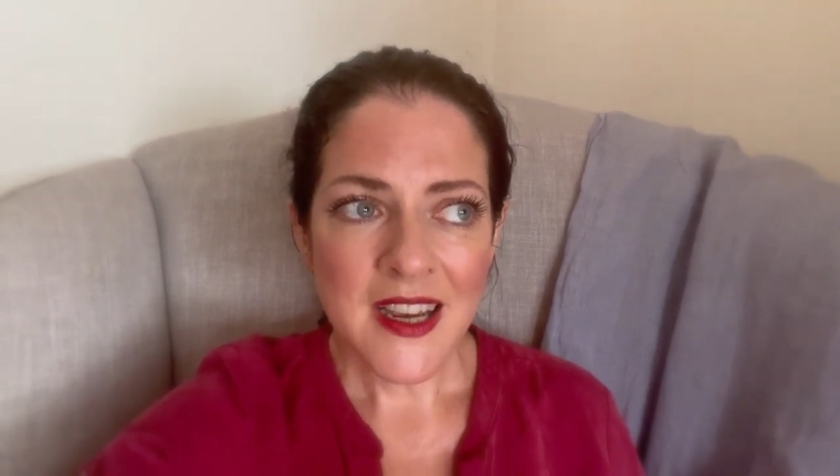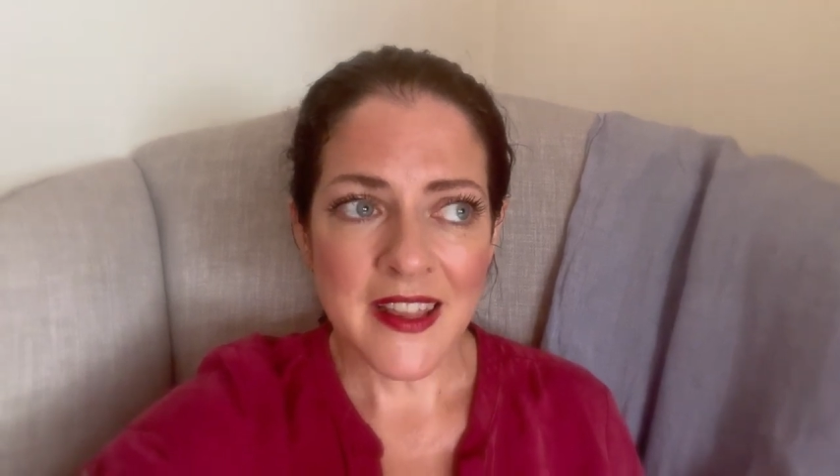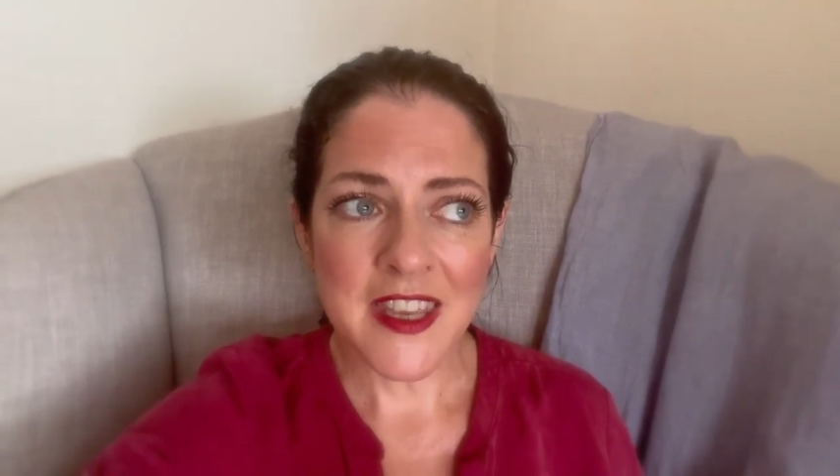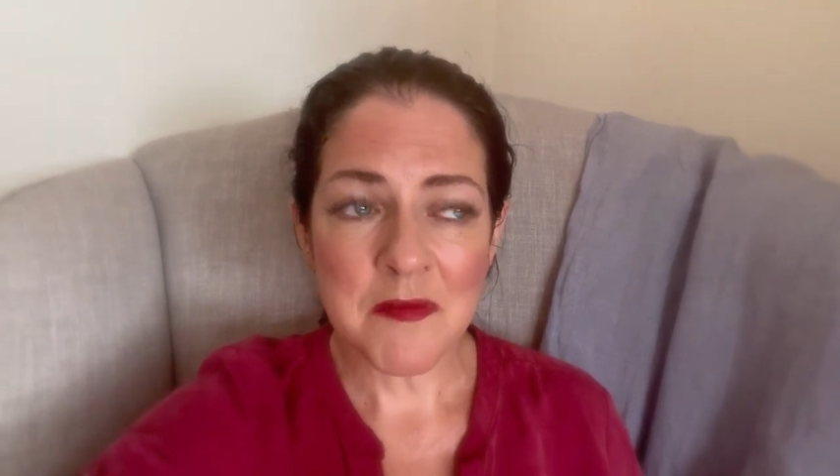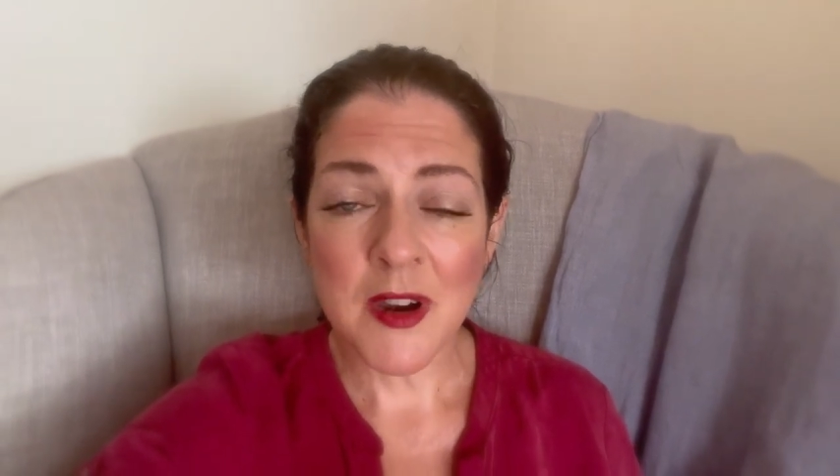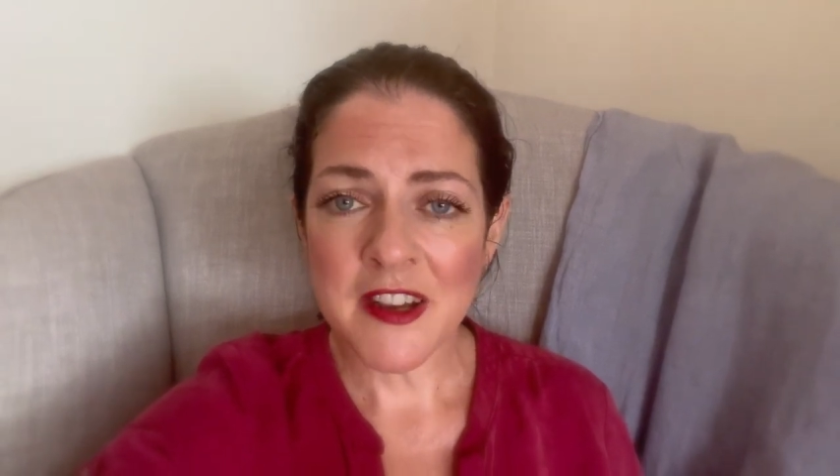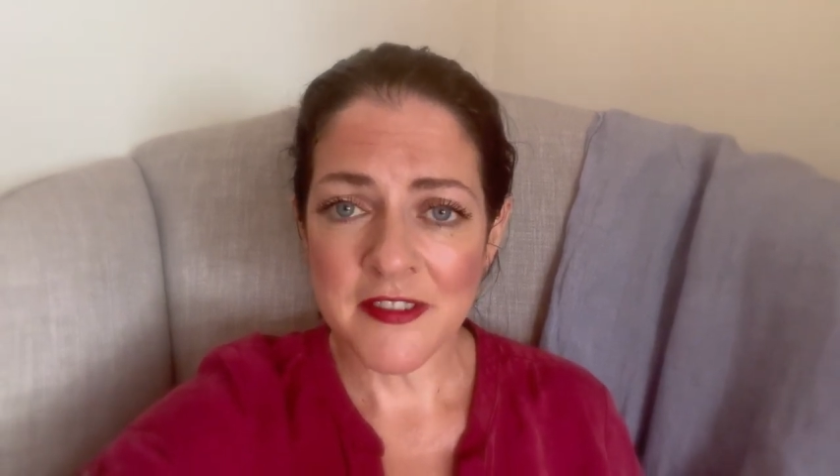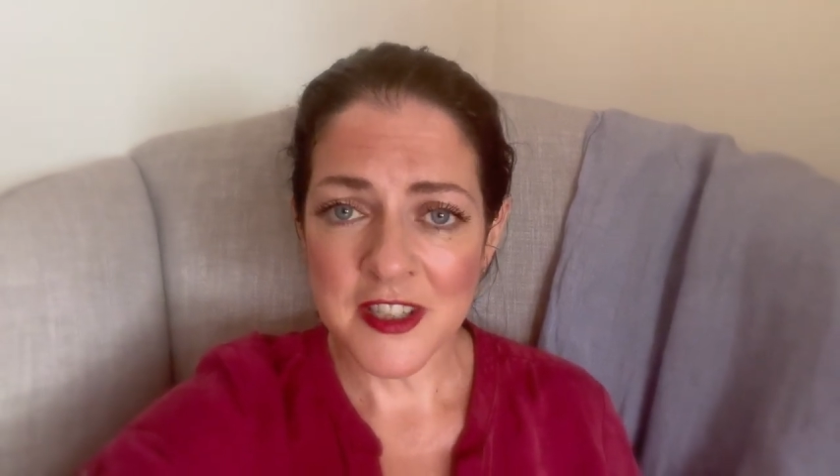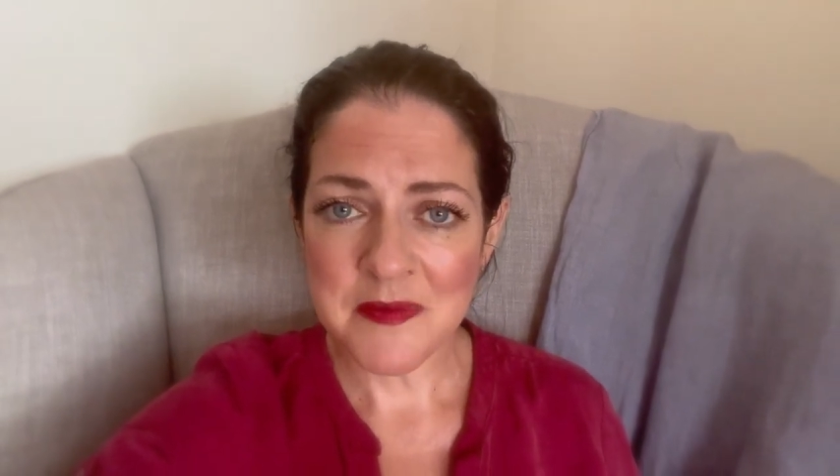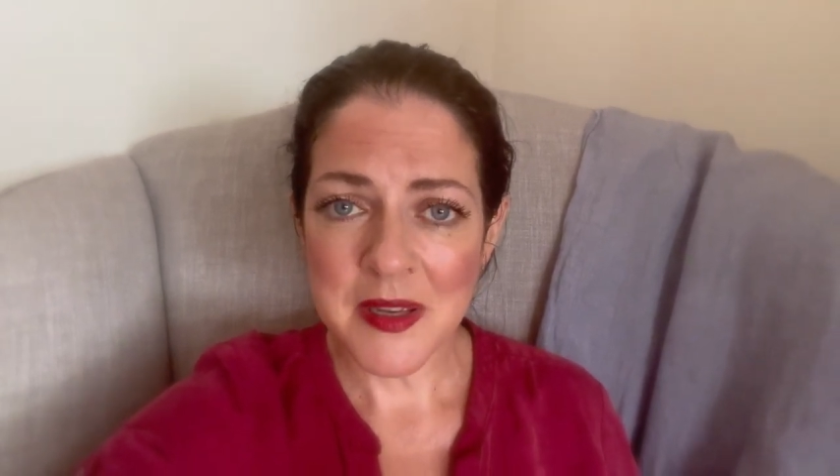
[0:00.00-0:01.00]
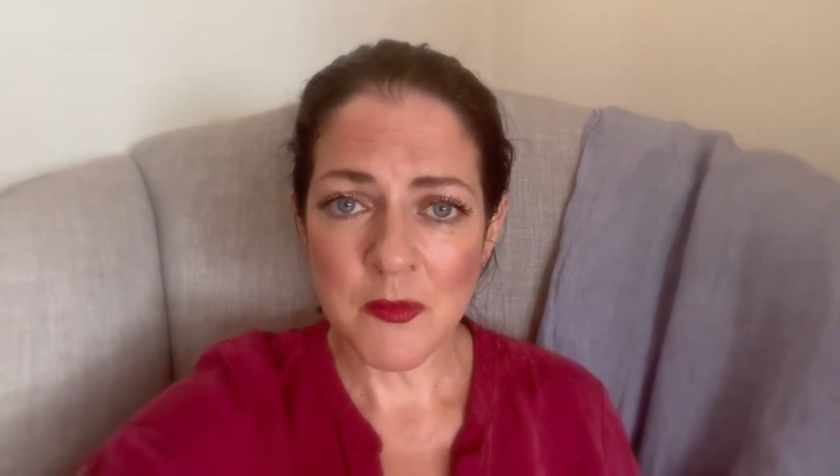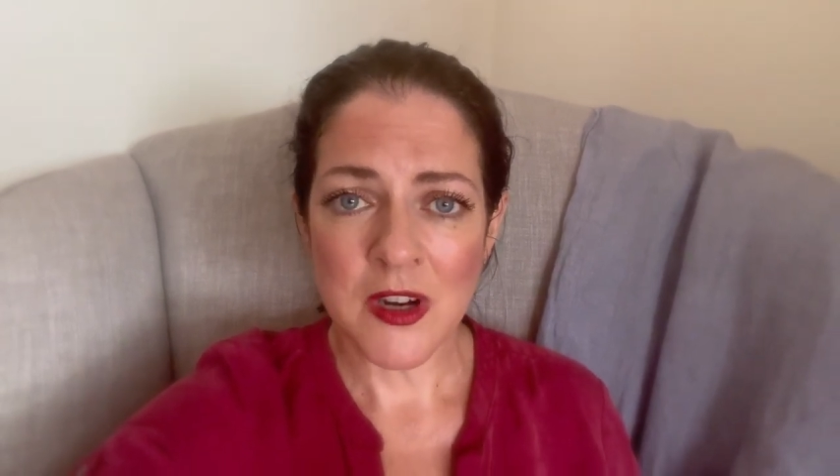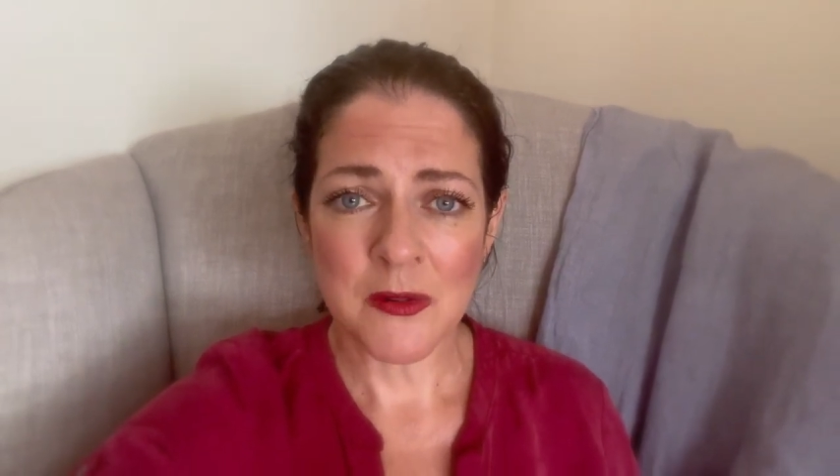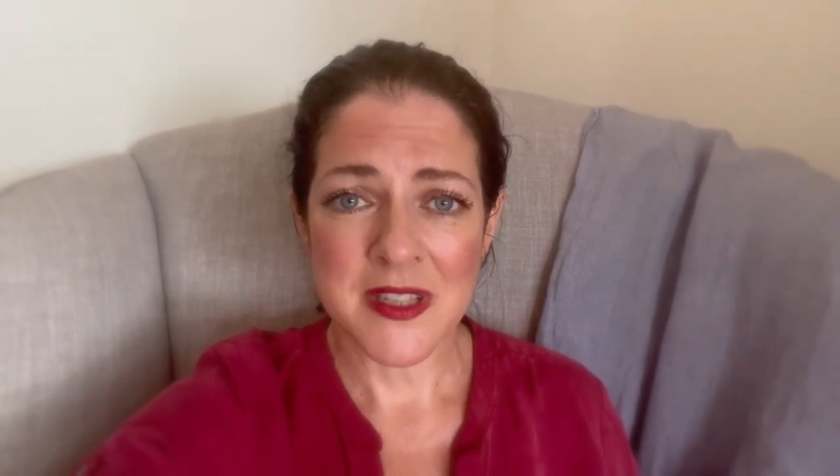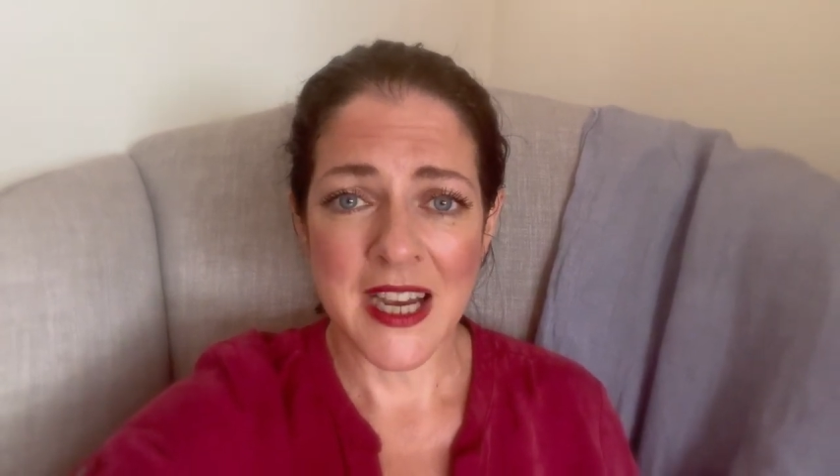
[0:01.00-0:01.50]
I think my first
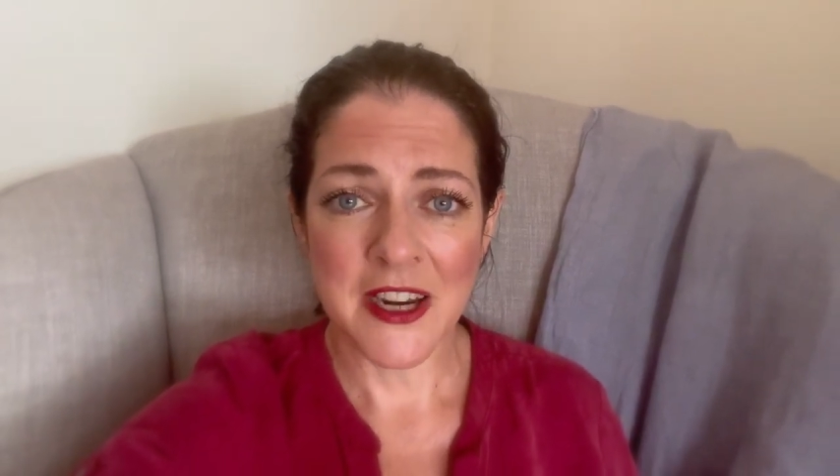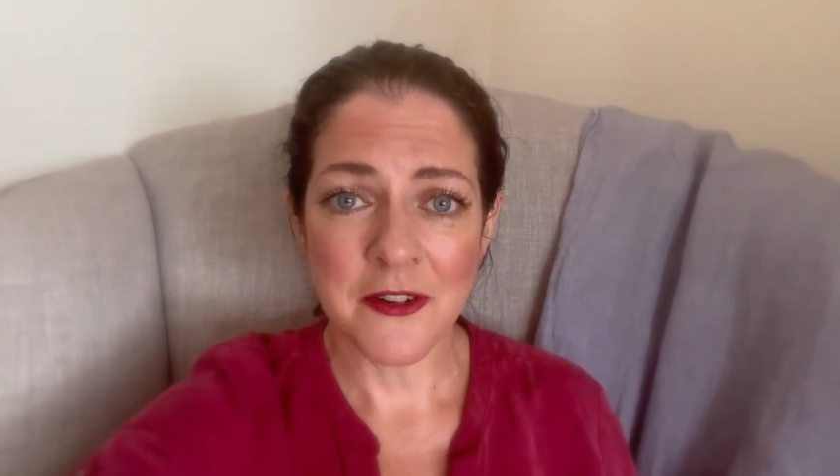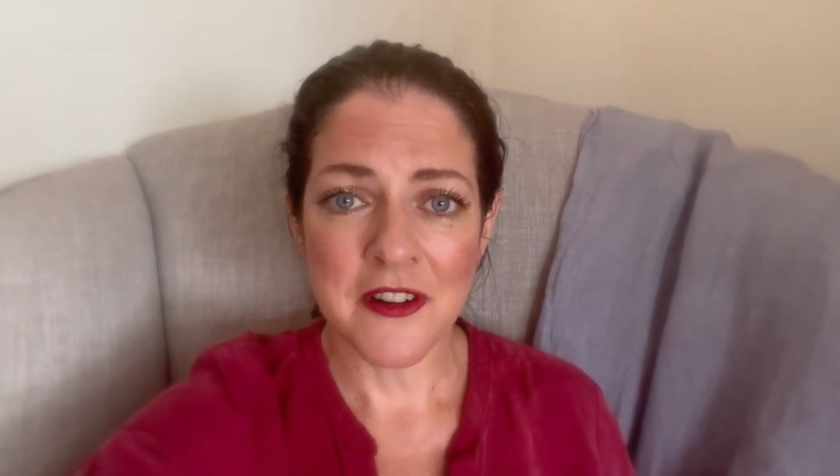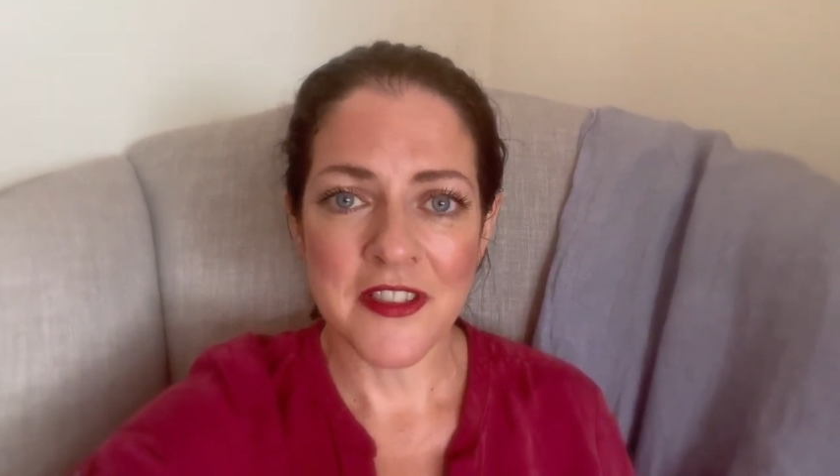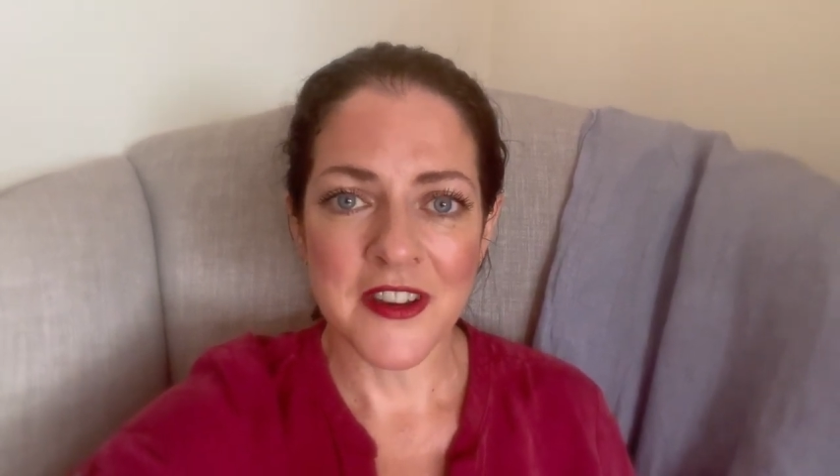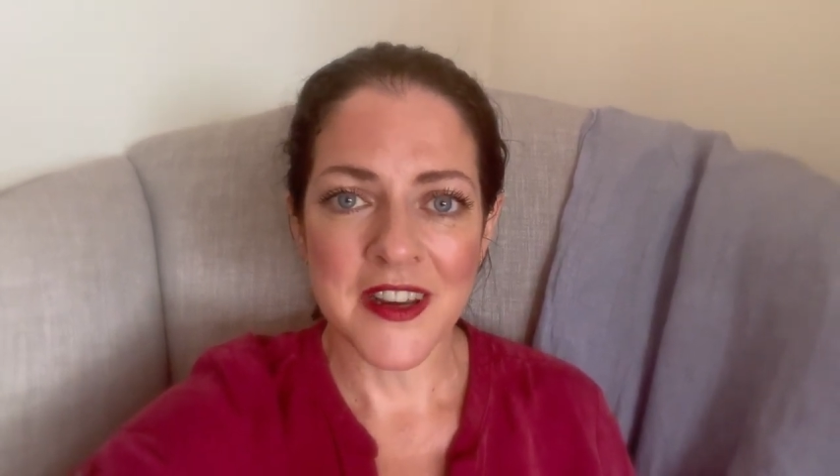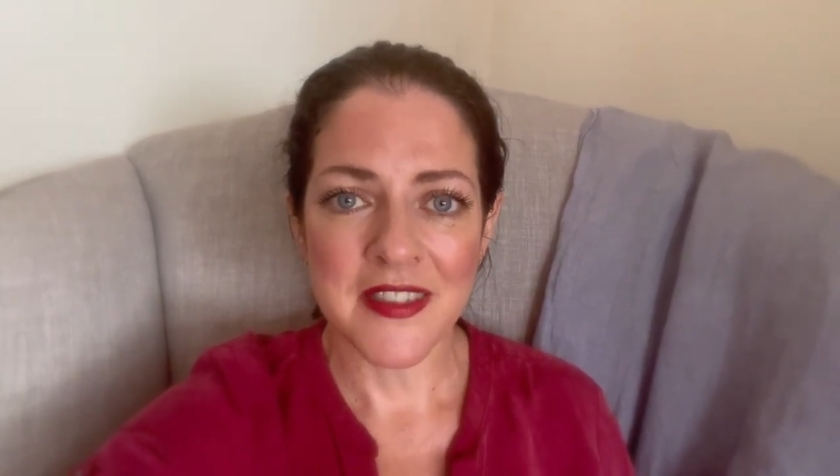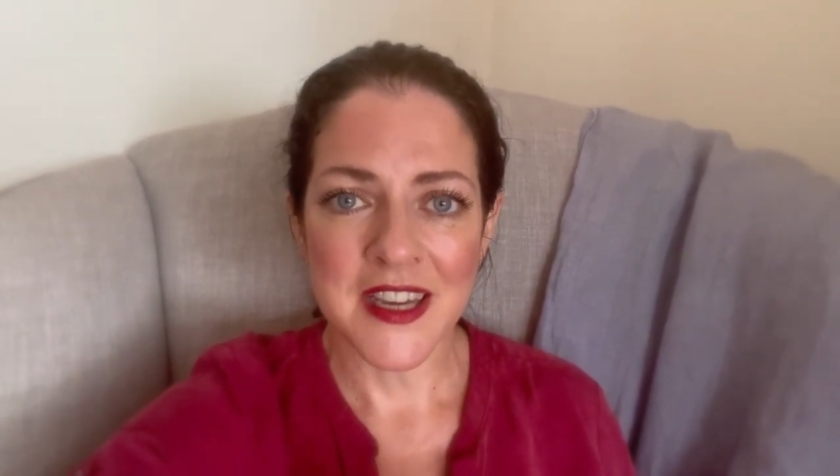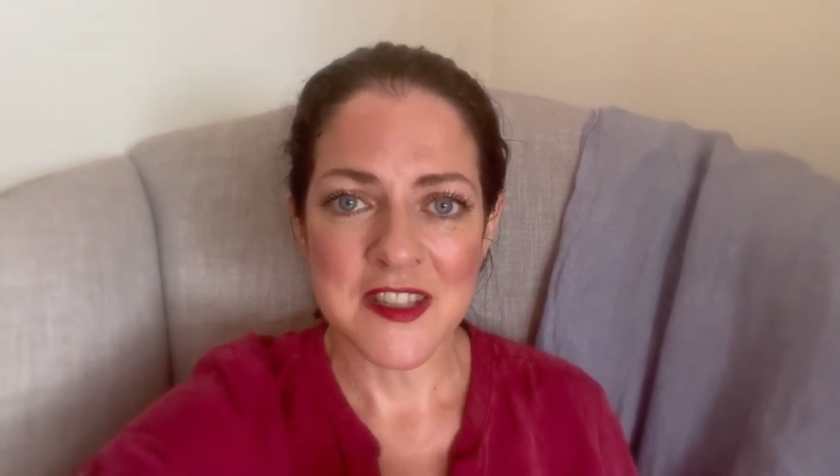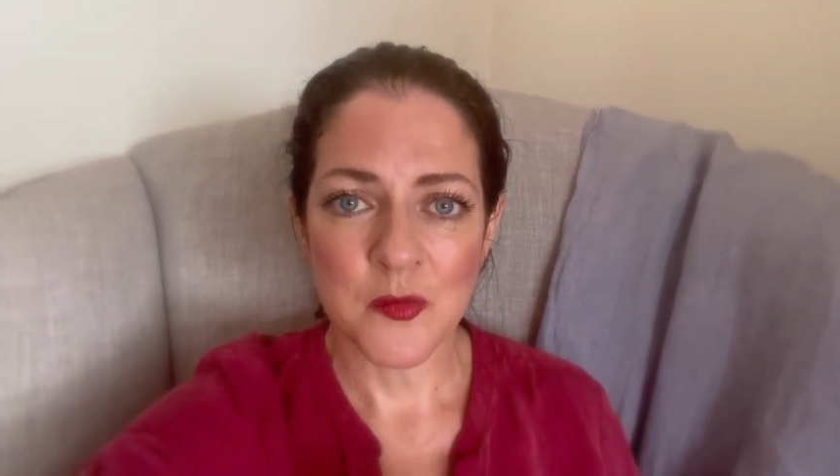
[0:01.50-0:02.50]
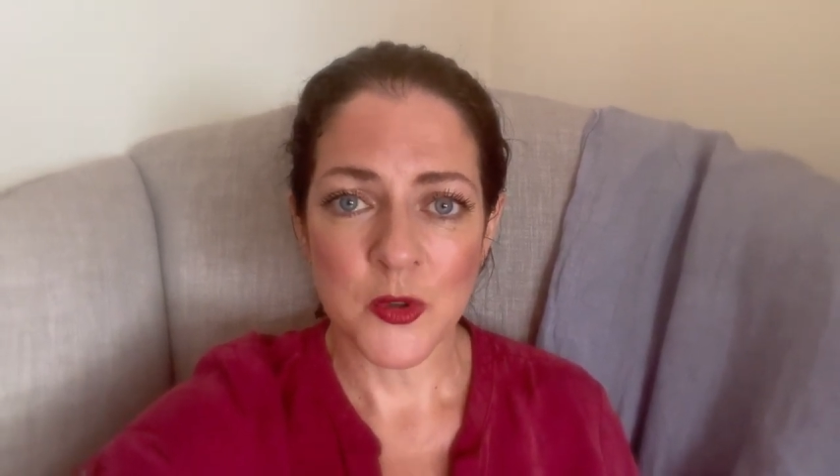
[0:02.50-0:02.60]
memoir was 130,000